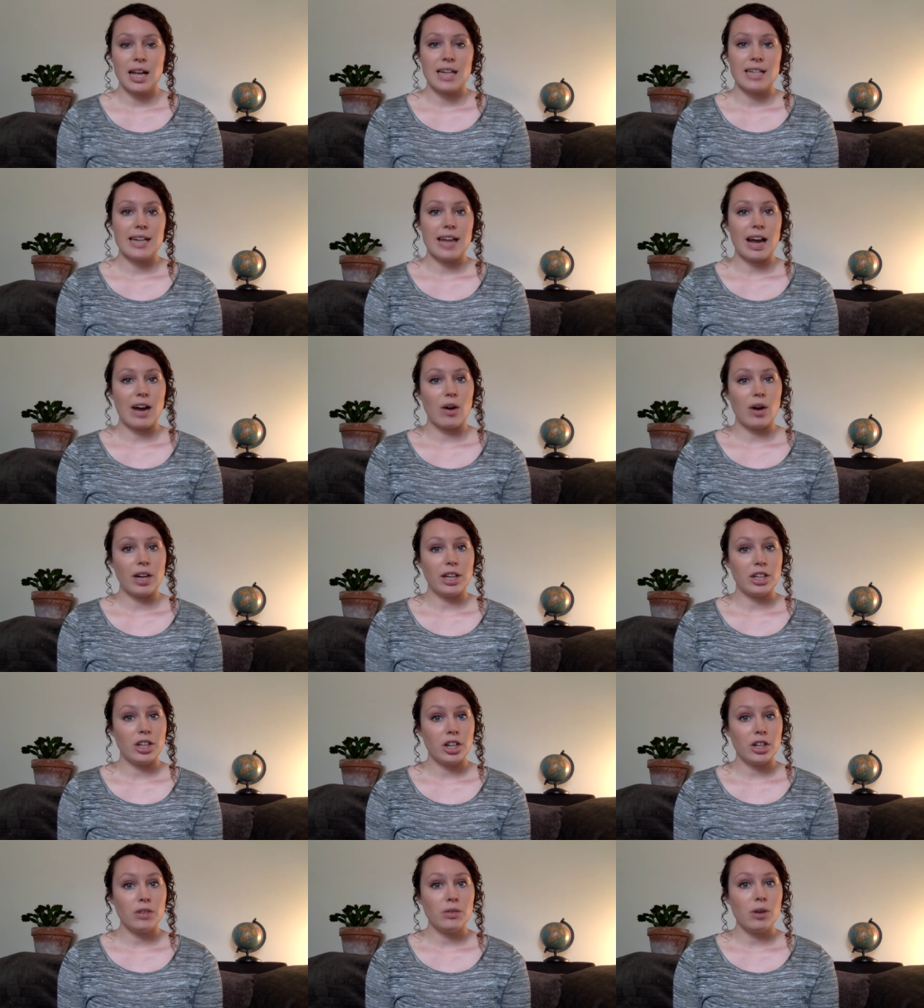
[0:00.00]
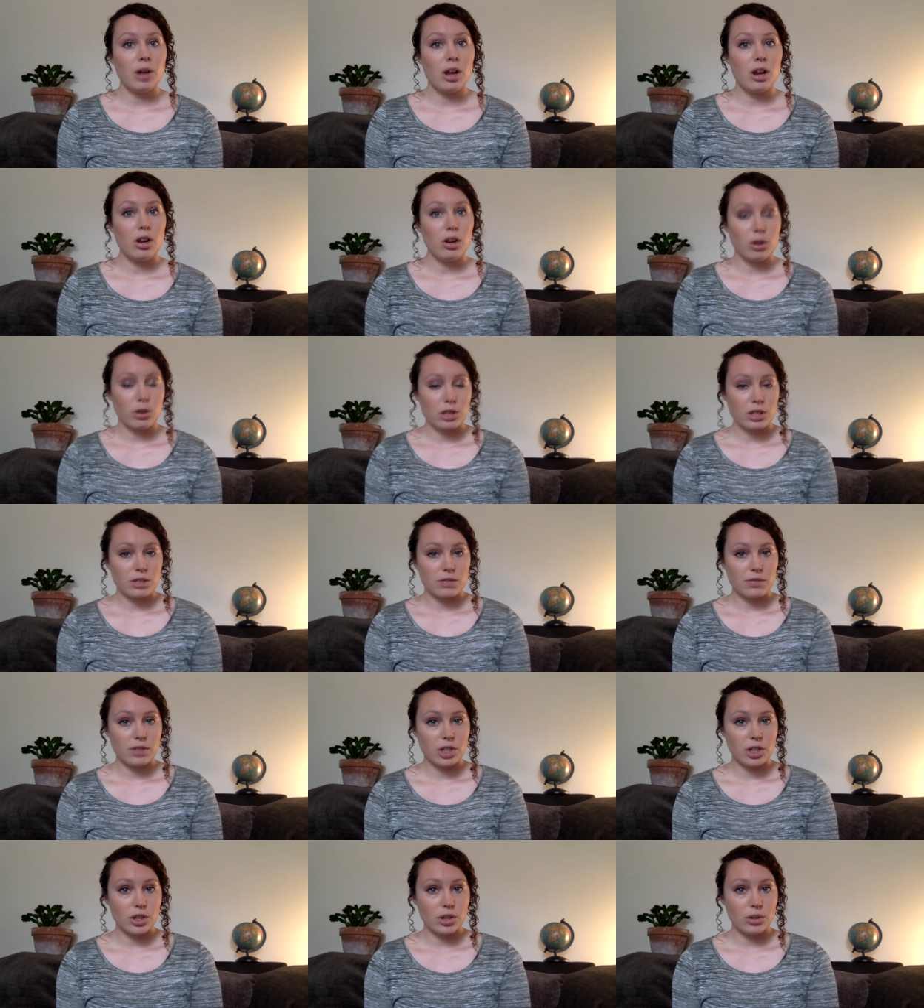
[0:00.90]
Now, I know a lot
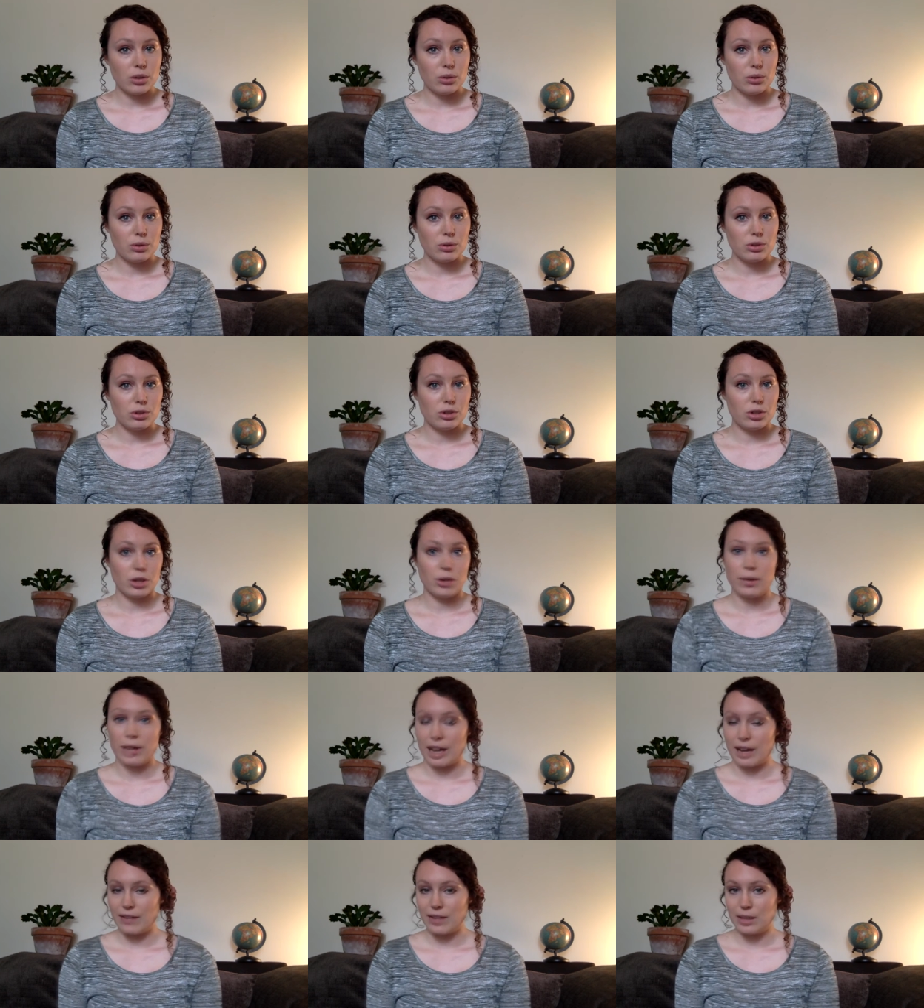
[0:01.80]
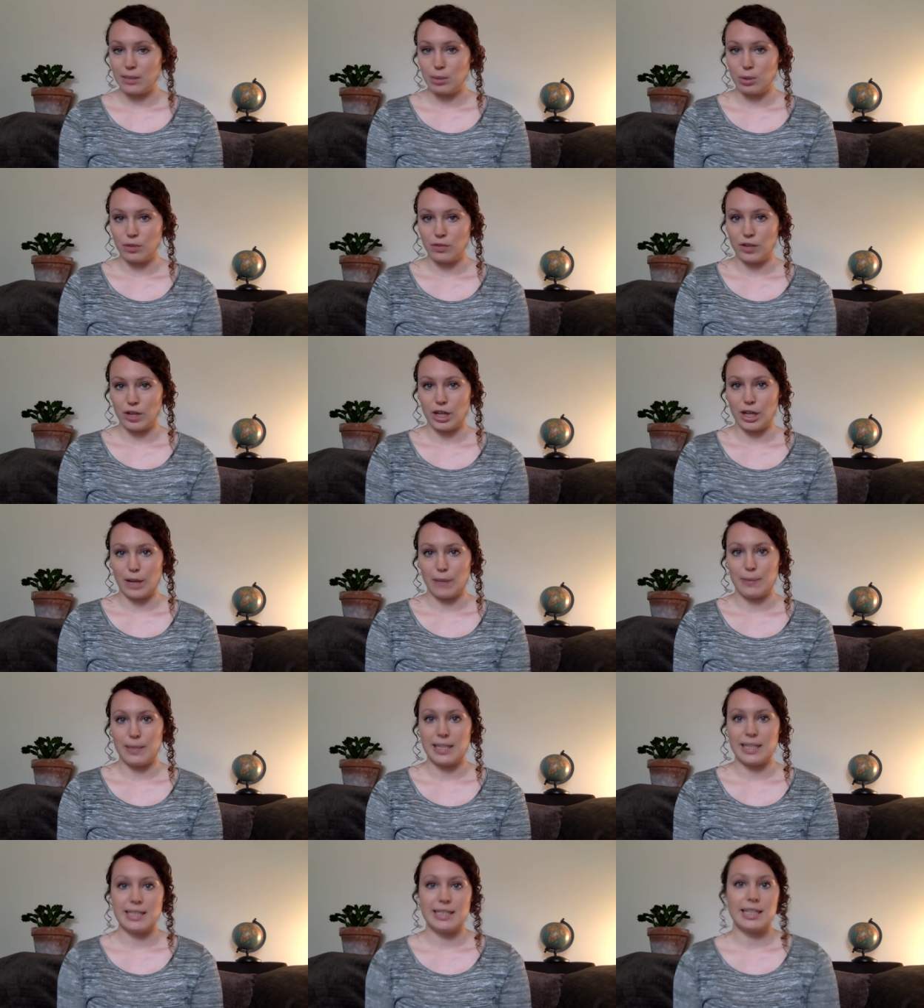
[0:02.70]
of you don't have any portfolio
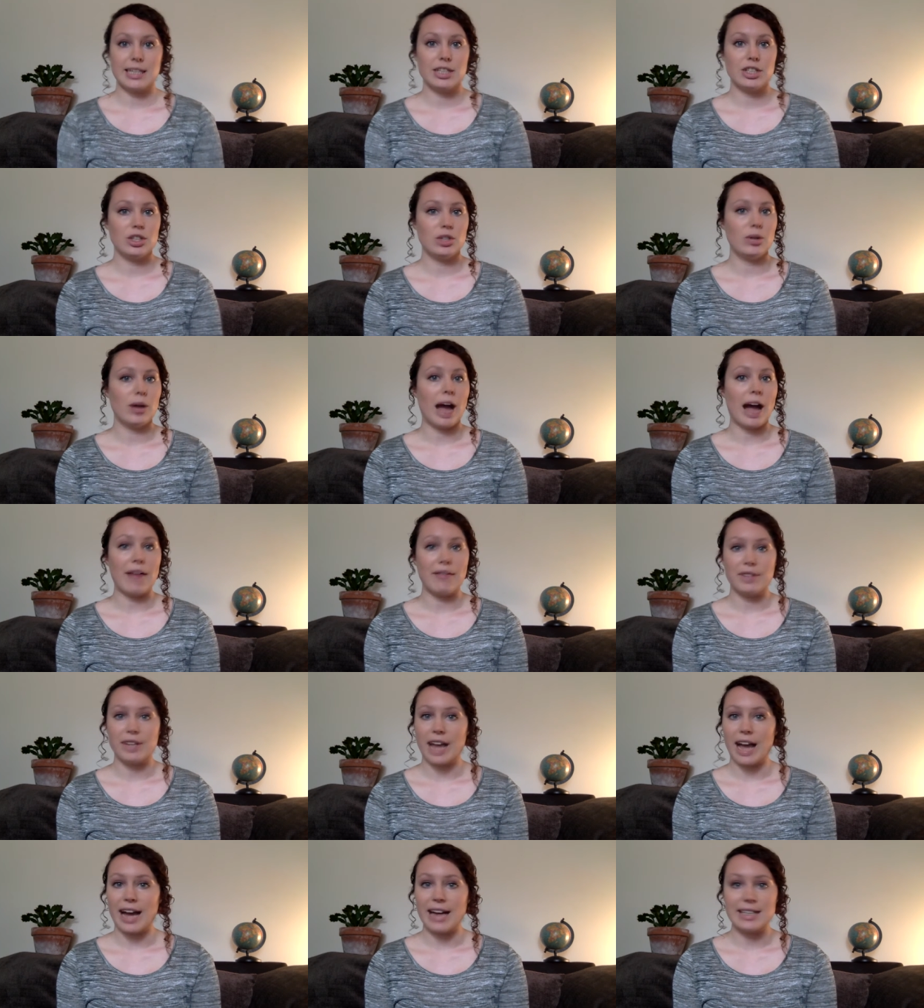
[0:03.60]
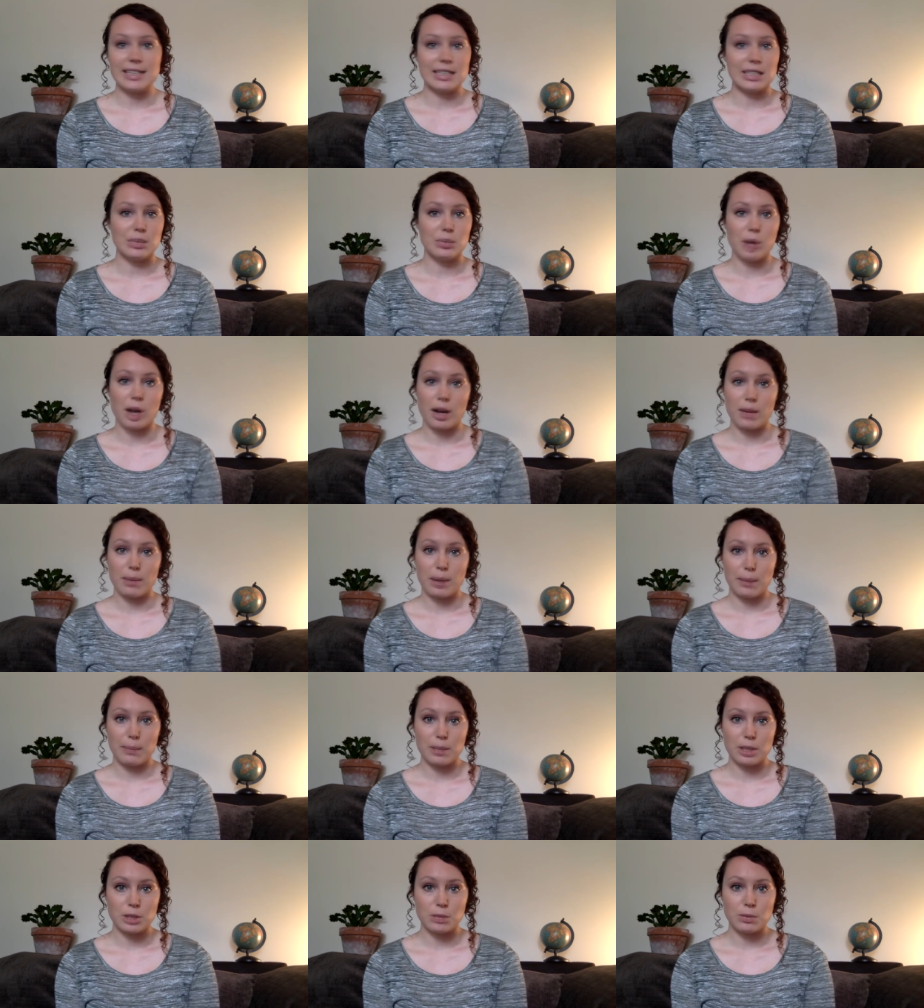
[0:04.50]
pieces, you haven't had any work
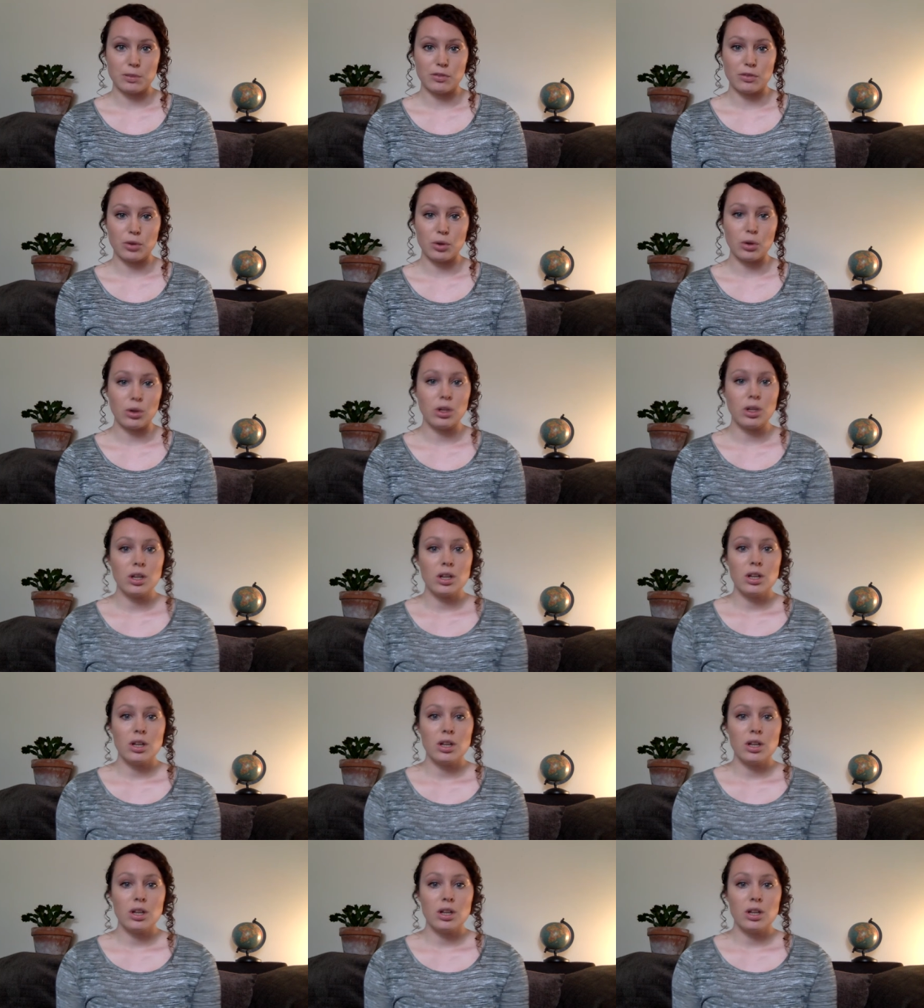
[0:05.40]
published before,